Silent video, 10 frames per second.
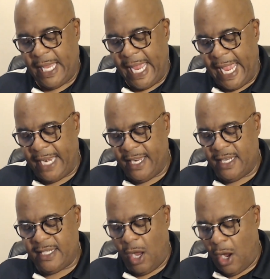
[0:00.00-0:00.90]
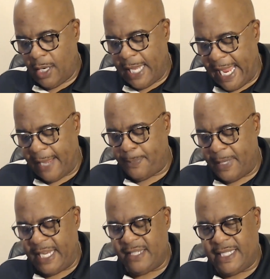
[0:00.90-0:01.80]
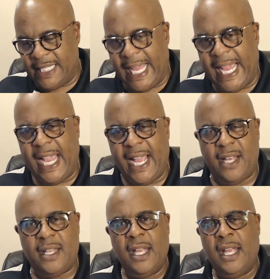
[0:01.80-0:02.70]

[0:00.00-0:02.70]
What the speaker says: Haman is all happy. He's glad